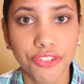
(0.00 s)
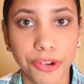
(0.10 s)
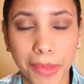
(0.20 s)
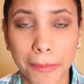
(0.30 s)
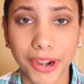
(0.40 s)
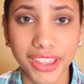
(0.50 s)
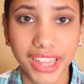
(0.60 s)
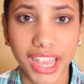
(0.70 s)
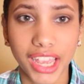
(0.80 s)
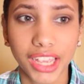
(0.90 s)
for my
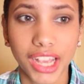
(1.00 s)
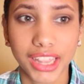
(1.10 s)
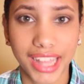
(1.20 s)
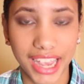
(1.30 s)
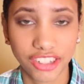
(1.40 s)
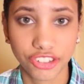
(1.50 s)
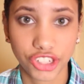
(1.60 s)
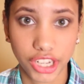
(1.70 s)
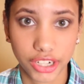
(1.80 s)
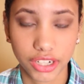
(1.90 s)
birthday last
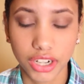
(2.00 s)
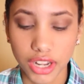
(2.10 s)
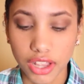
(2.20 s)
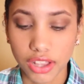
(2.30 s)
year.